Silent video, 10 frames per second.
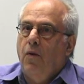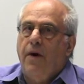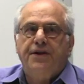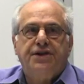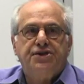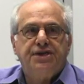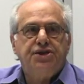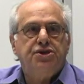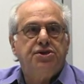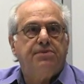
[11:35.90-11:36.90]
where the
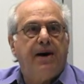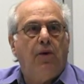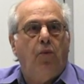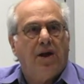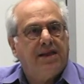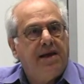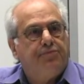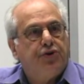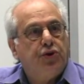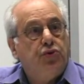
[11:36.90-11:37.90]
decisions about what they
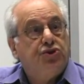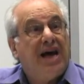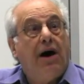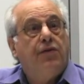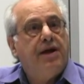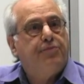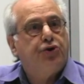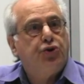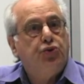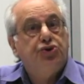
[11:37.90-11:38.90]
produce, how they
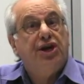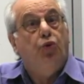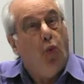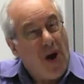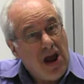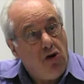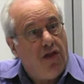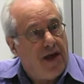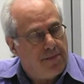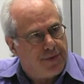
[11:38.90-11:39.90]
produce, and where
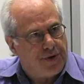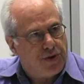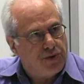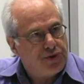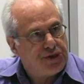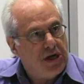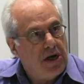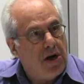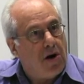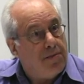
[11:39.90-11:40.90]
they produce
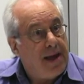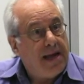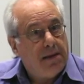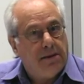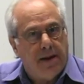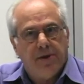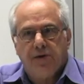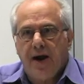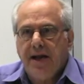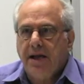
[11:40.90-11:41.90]
are made
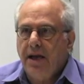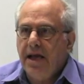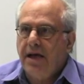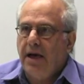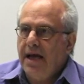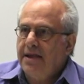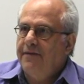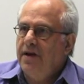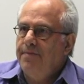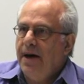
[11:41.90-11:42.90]
democratically and
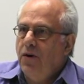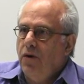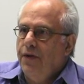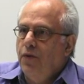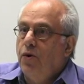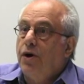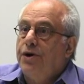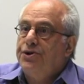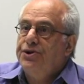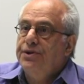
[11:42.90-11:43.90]
collectively by all the
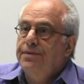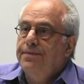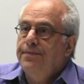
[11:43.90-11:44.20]
workers.